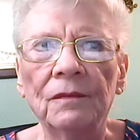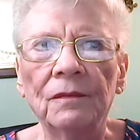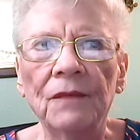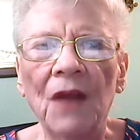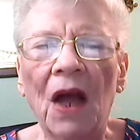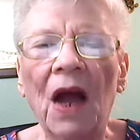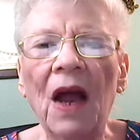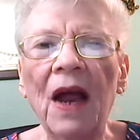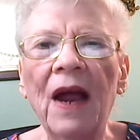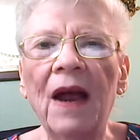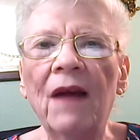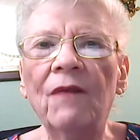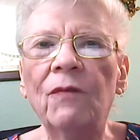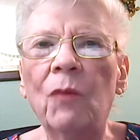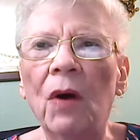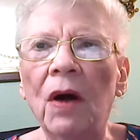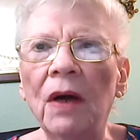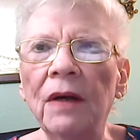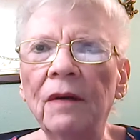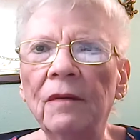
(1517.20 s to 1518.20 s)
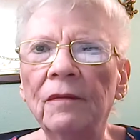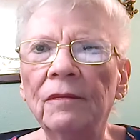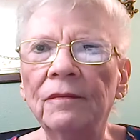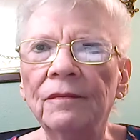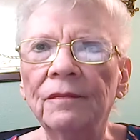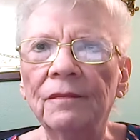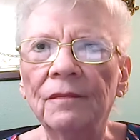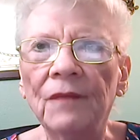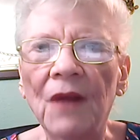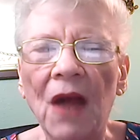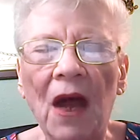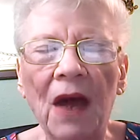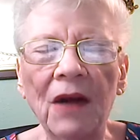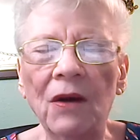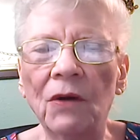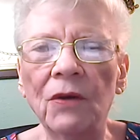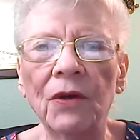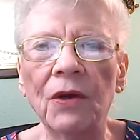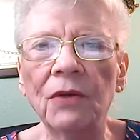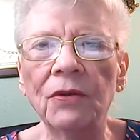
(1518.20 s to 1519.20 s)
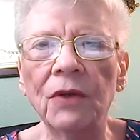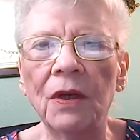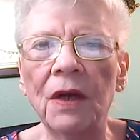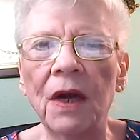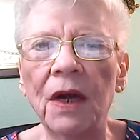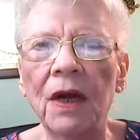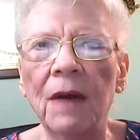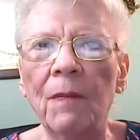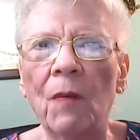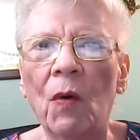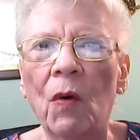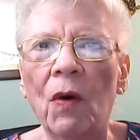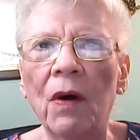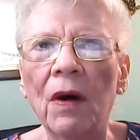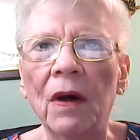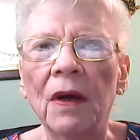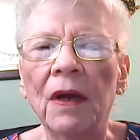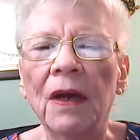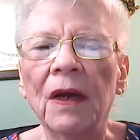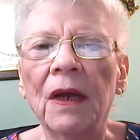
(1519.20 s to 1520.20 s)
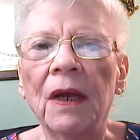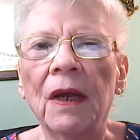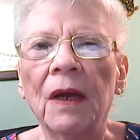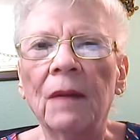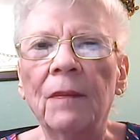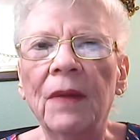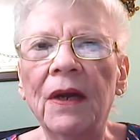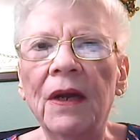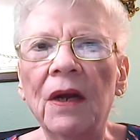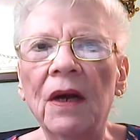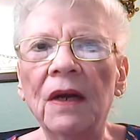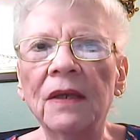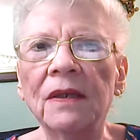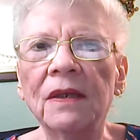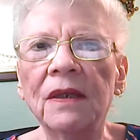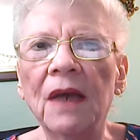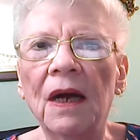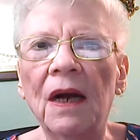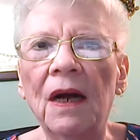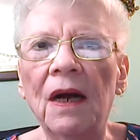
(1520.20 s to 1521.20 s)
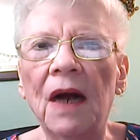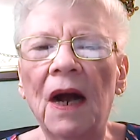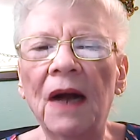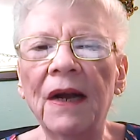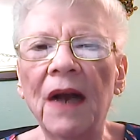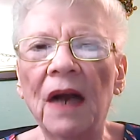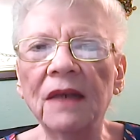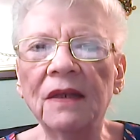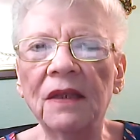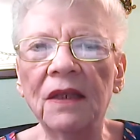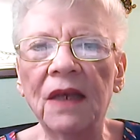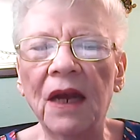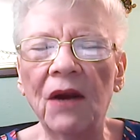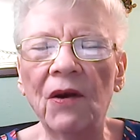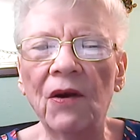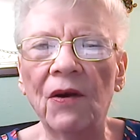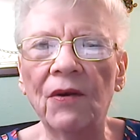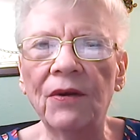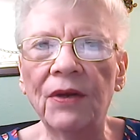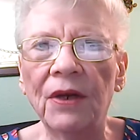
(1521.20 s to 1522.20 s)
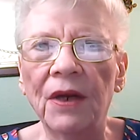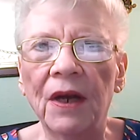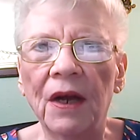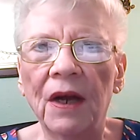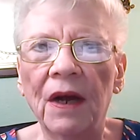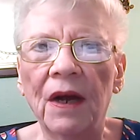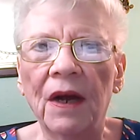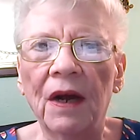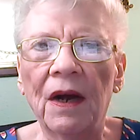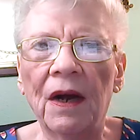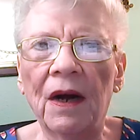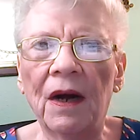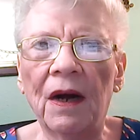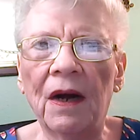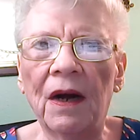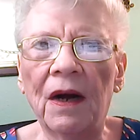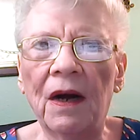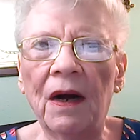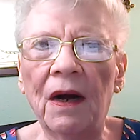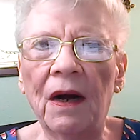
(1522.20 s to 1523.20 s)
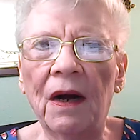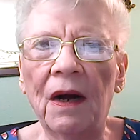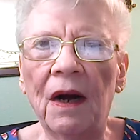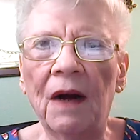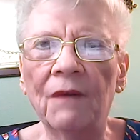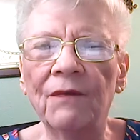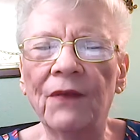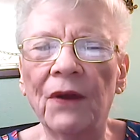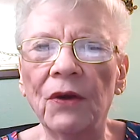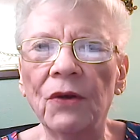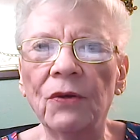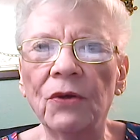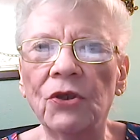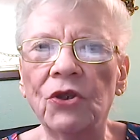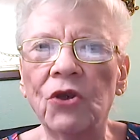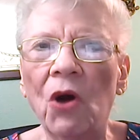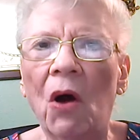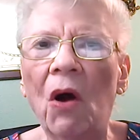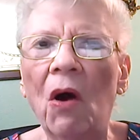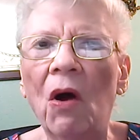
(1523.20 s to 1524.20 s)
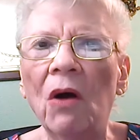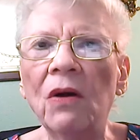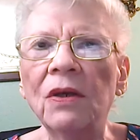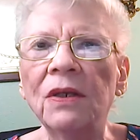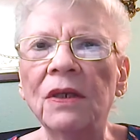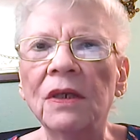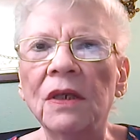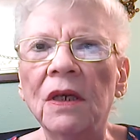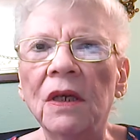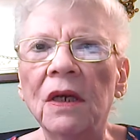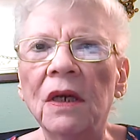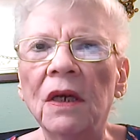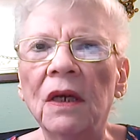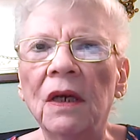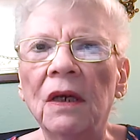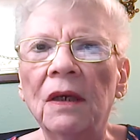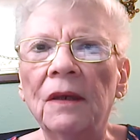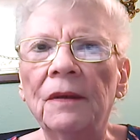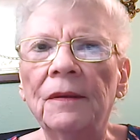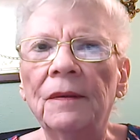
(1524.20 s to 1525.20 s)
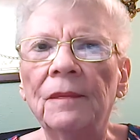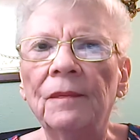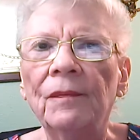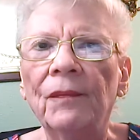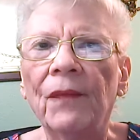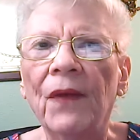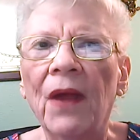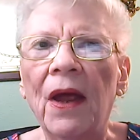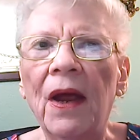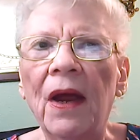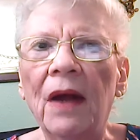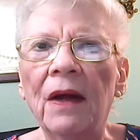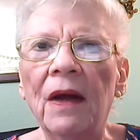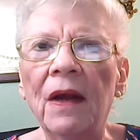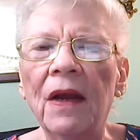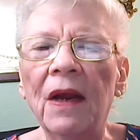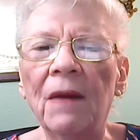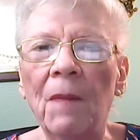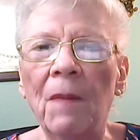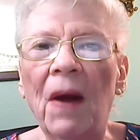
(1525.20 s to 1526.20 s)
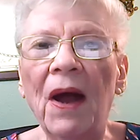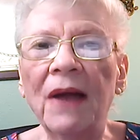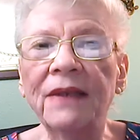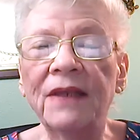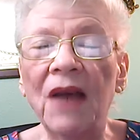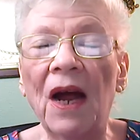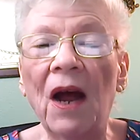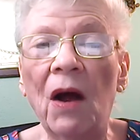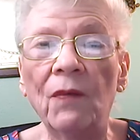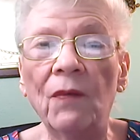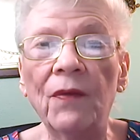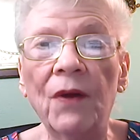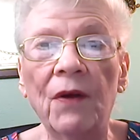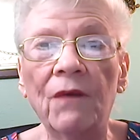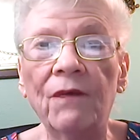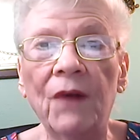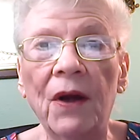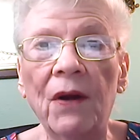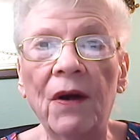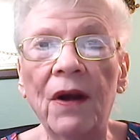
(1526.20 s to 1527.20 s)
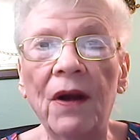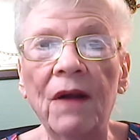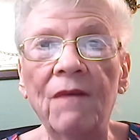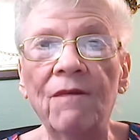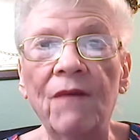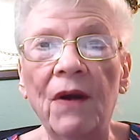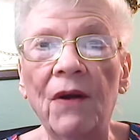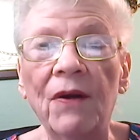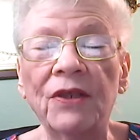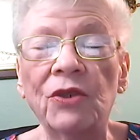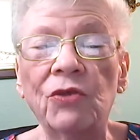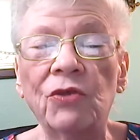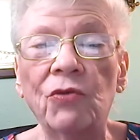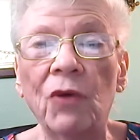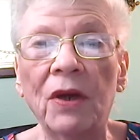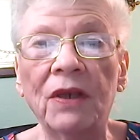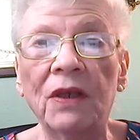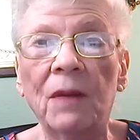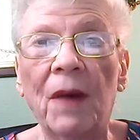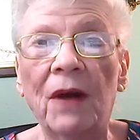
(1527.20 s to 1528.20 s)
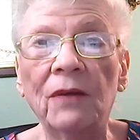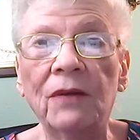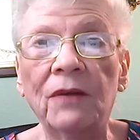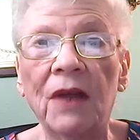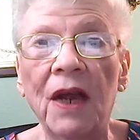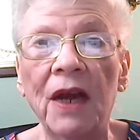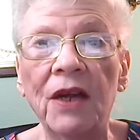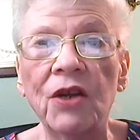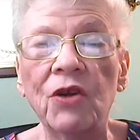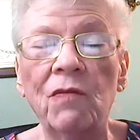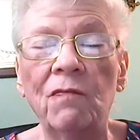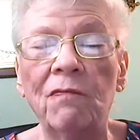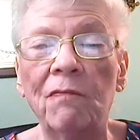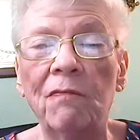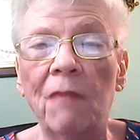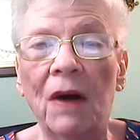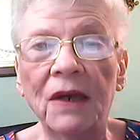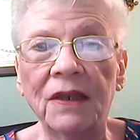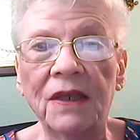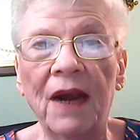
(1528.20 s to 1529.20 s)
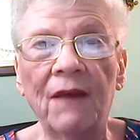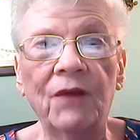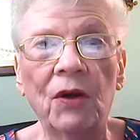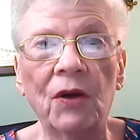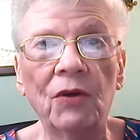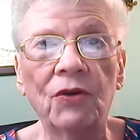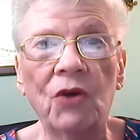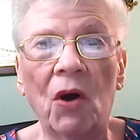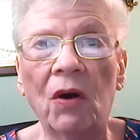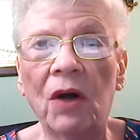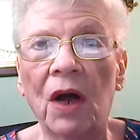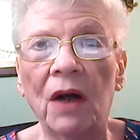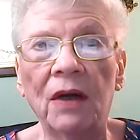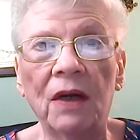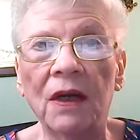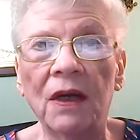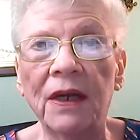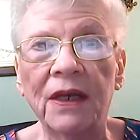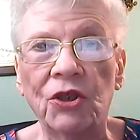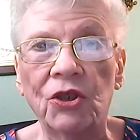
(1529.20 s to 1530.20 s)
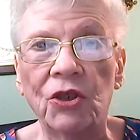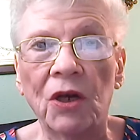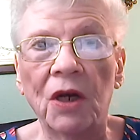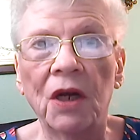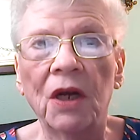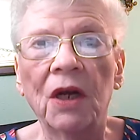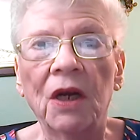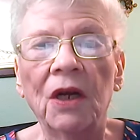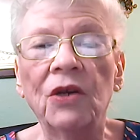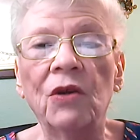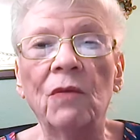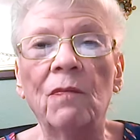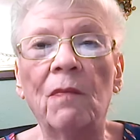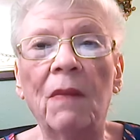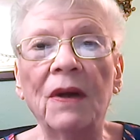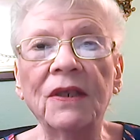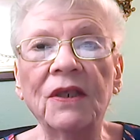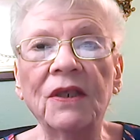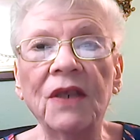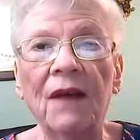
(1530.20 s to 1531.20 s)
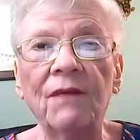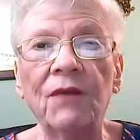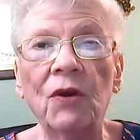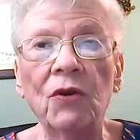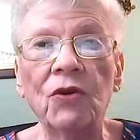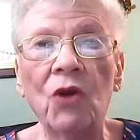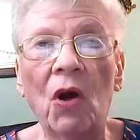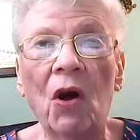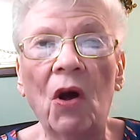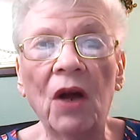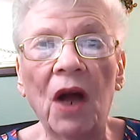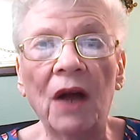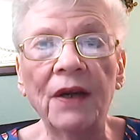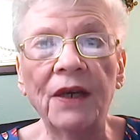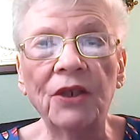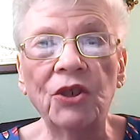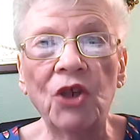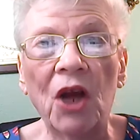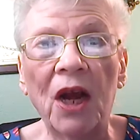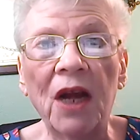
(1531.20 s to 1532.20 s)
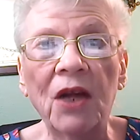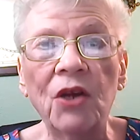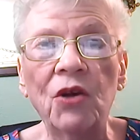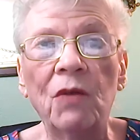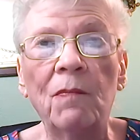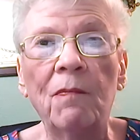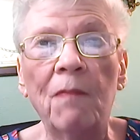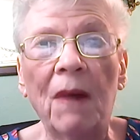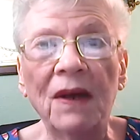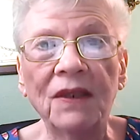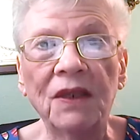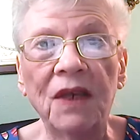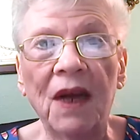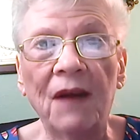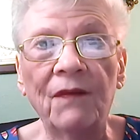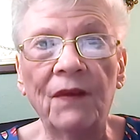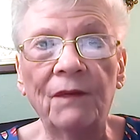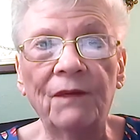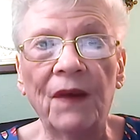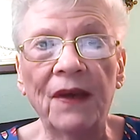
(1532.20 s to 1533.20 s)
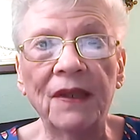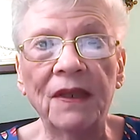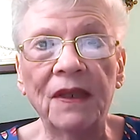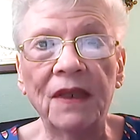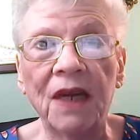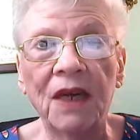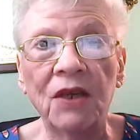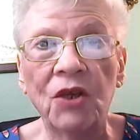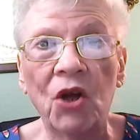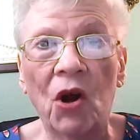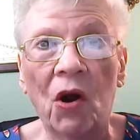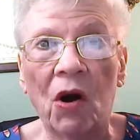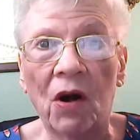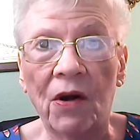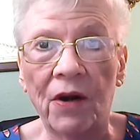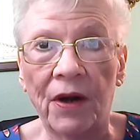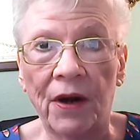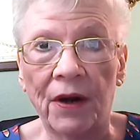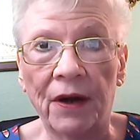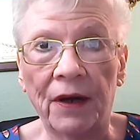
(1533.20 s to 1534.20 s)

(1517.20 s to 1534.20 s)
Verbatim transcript: I have one. I don't use it anymore because uh, I got scared uh, of the loose dogs. And in my town, they're very, very strict about that. You must have your dog on a leash. You must have your dog on a chain. You must have a fenced-in yard.